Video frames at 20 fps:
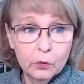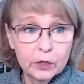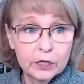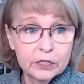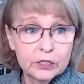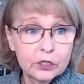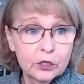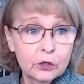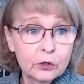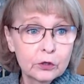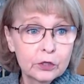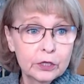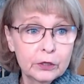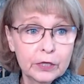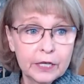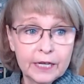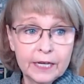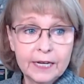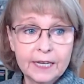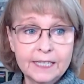it
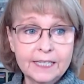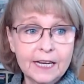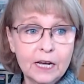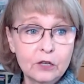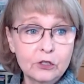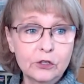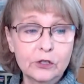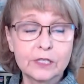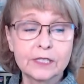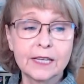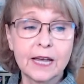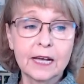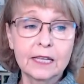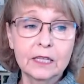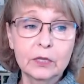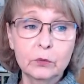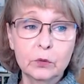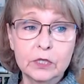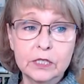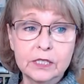tells you exactly
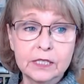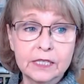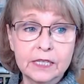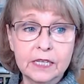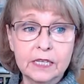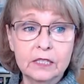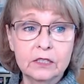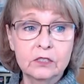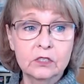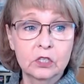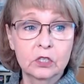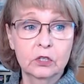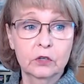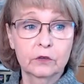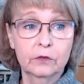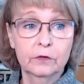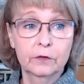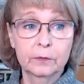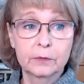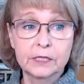what scenes,
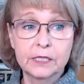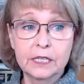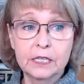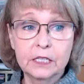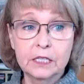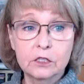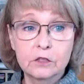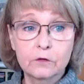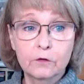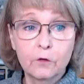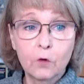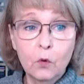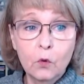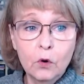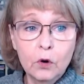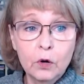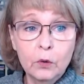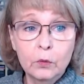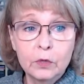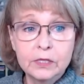from scenes
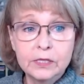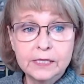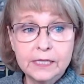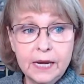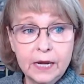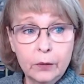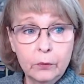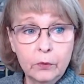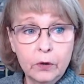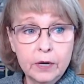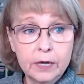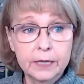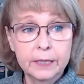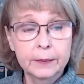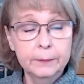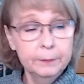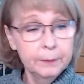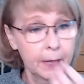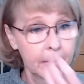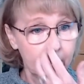4 was day
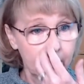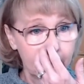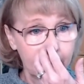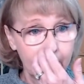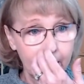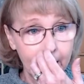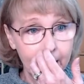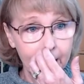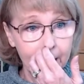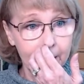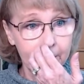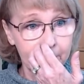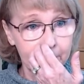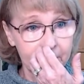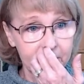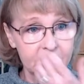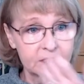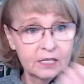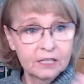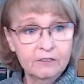1,
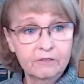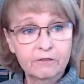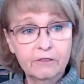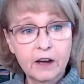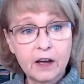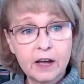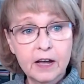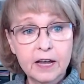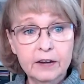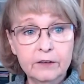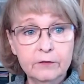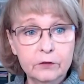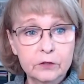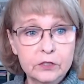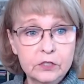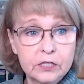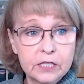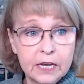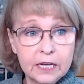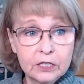scene 5
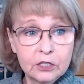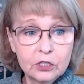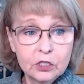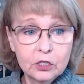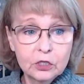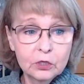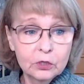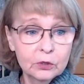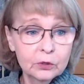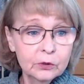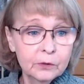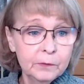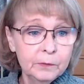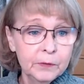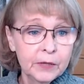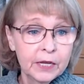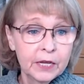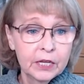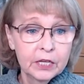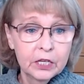was day 2,
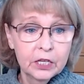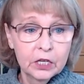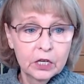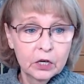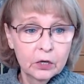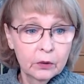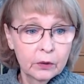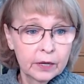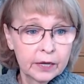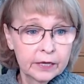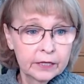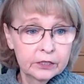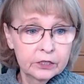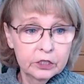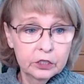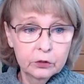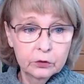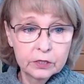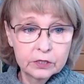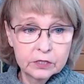and
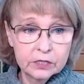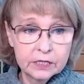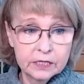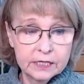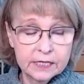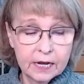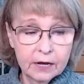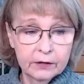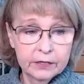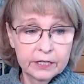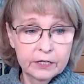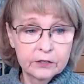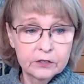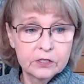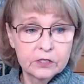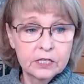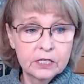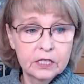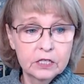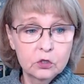you could see down here
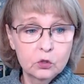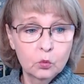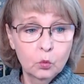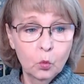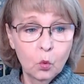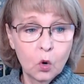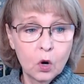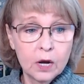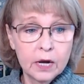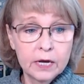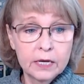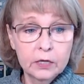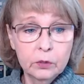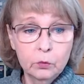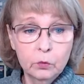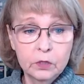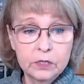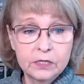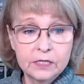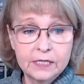scenes 1
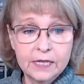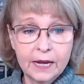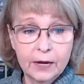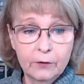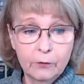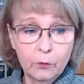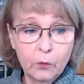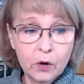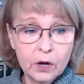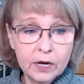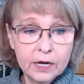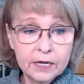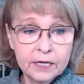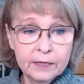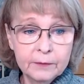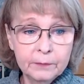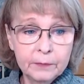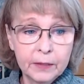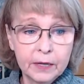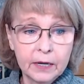was day
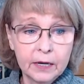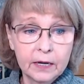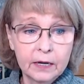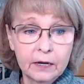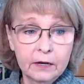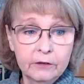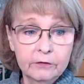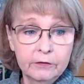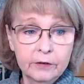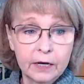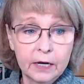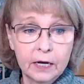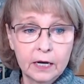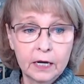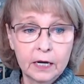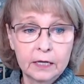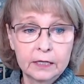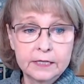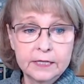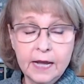1 of
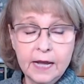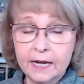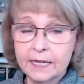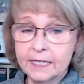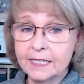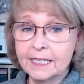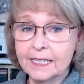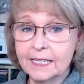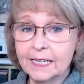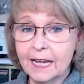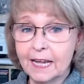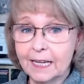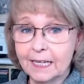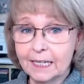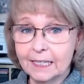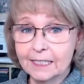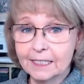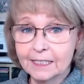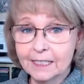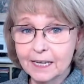
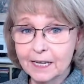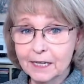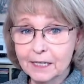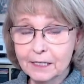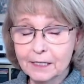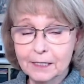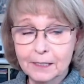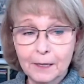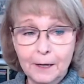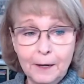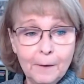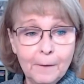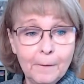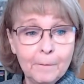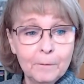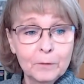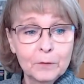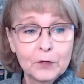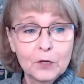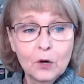1986.
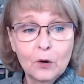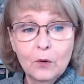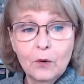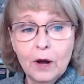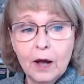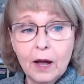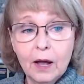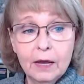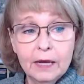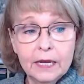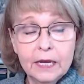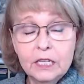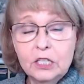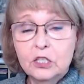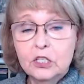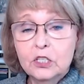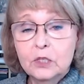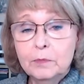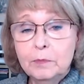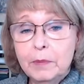So it
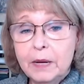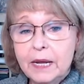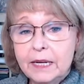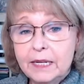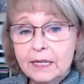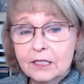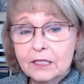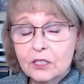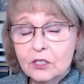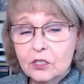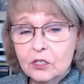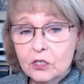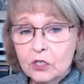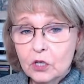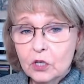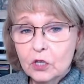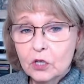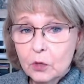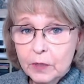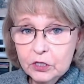just made it
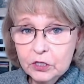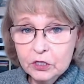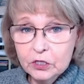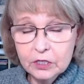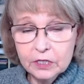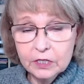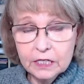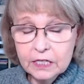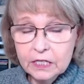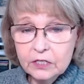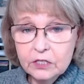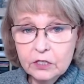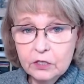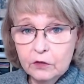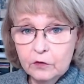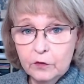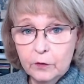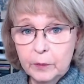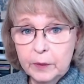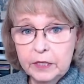so much easier
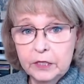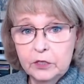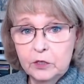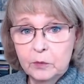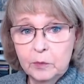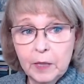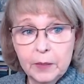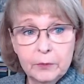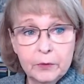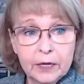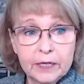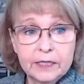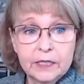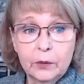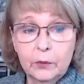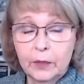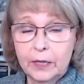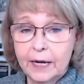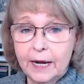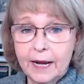for me to do my breakdown
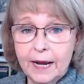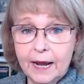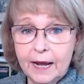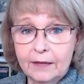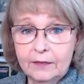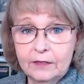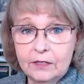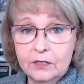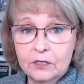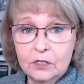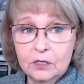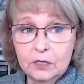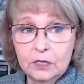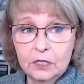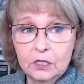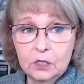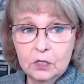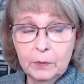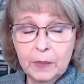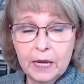when I had
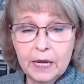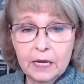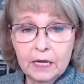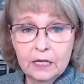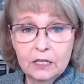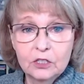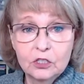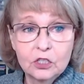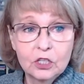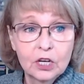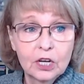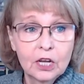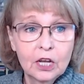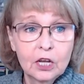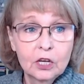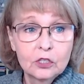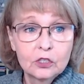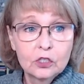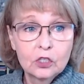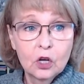this page.
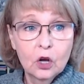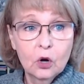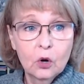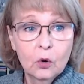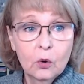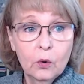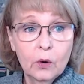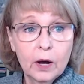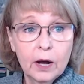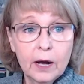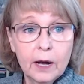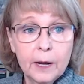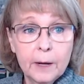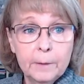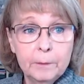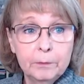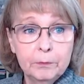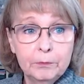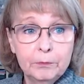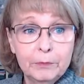So,
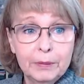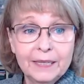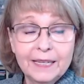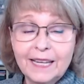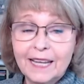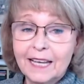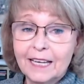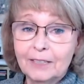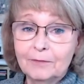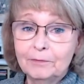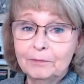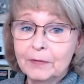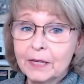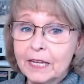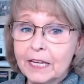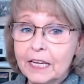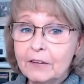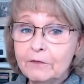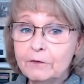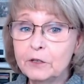but again,
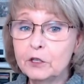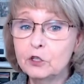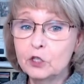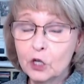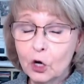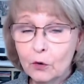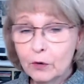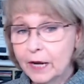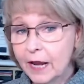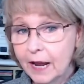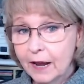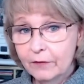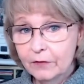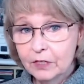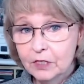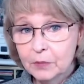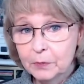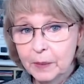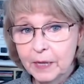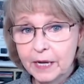if you don't have
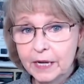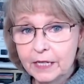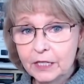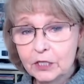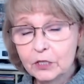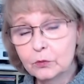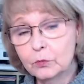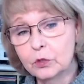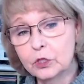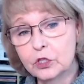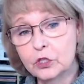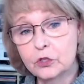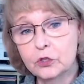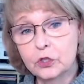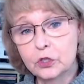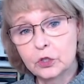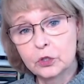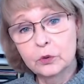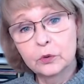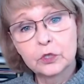this page, what you
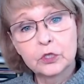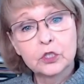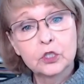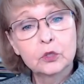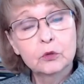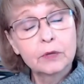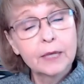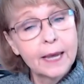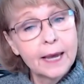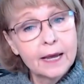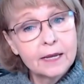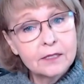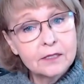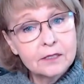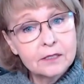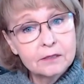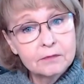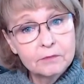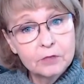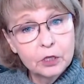do is you
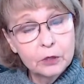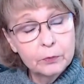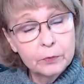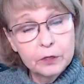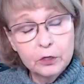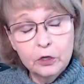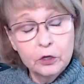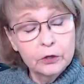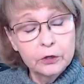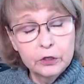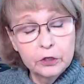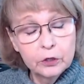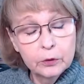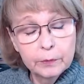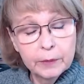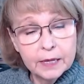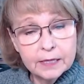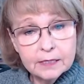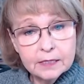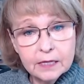guess your
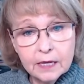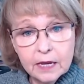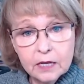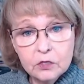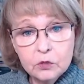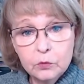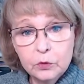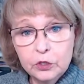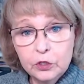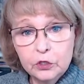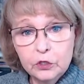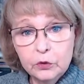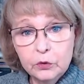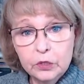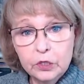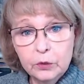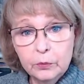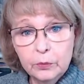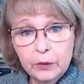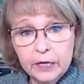best guess when you're
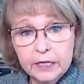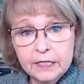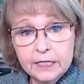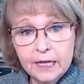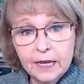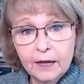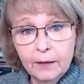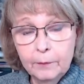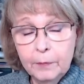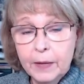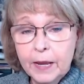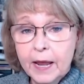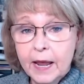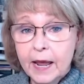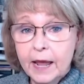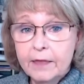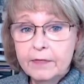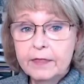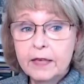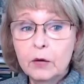doing your breakdown.
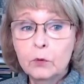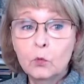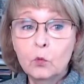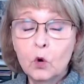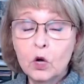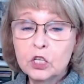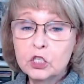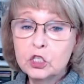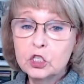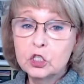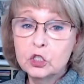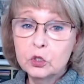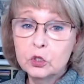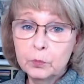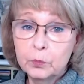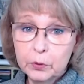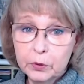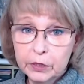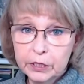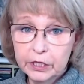And then once you
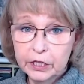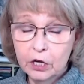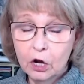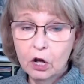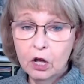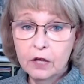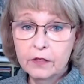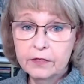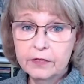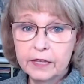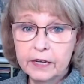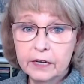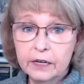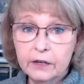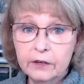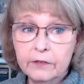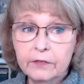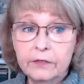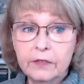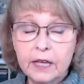put it on
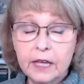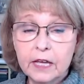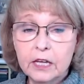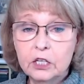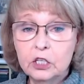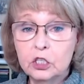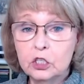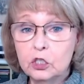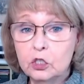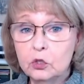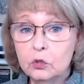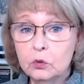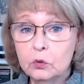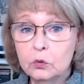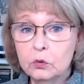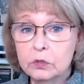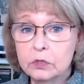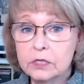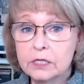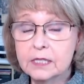there, then
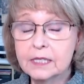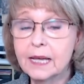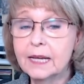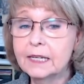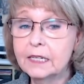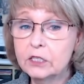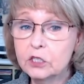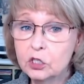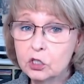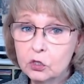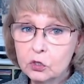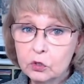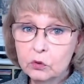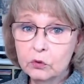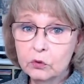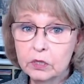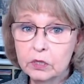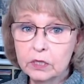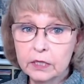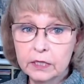you send it to
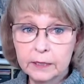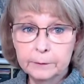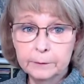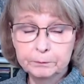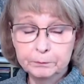the